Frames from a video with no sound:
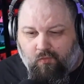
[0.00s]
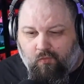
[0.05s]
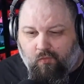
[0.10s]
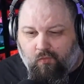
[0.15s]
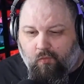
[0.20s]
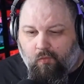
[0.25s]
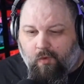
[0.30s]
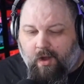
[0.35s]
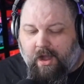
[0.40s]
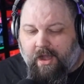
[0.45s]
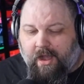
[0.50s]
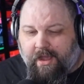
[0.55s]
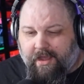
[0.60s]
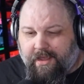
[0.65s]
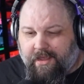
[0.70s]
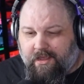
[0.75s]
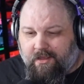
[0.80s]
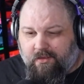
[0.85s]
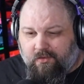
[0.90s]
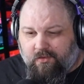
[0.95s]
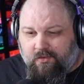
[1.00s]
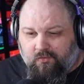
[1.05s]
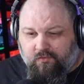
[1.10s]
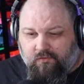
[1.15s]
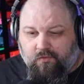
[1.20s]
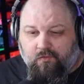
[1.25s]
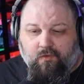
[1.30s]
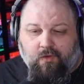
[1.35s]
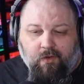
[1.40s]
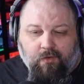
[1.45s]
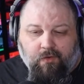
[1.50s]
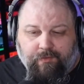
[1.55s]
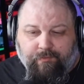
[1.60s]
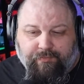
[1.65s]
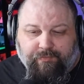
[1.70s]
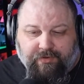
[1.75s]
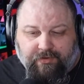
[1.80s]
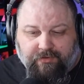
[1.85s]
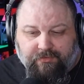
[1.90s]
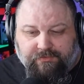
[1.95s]
why you do go in
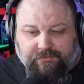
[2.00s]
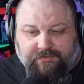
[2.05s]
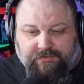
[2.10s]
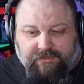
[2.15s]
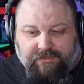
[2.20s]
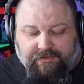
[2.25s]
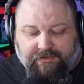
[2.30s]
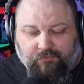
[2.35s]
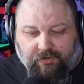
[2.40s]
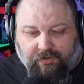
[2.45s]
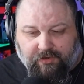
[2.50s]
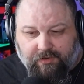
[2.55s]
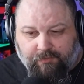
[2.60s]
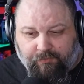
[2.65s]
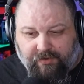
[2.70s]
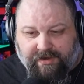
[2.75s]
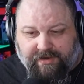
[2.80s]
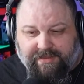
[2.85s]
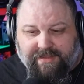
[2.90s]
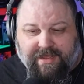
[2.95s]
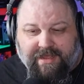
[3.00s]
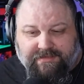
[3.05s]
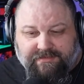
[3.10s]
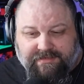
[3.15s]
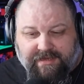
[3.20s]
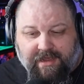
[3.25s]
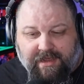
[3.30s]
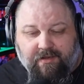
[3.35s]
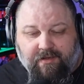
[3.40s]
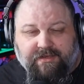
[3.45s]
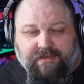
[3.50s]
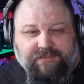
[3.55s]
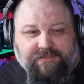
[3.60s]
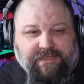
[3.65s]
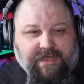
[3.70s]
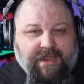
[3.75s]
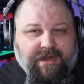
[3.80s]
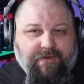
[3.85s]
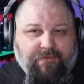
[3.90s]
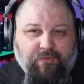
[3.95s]
post. And we're going to break that down as
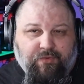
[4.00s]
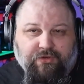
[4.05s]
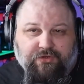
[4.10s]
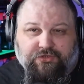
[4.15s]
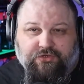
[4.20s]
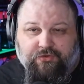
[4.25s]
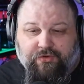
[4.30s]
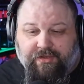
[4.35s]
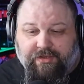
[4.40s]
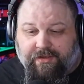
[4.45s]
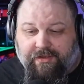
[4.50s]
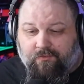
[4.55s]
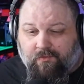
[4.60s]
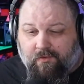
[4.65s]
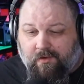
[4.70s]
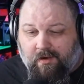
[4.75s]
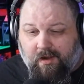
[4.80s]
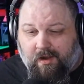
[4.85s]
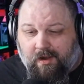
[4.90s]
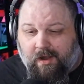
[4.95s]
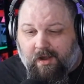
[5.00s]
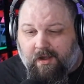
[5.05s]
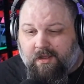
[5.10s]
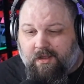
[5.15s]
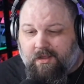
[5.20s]
that when you're shooting in RAW,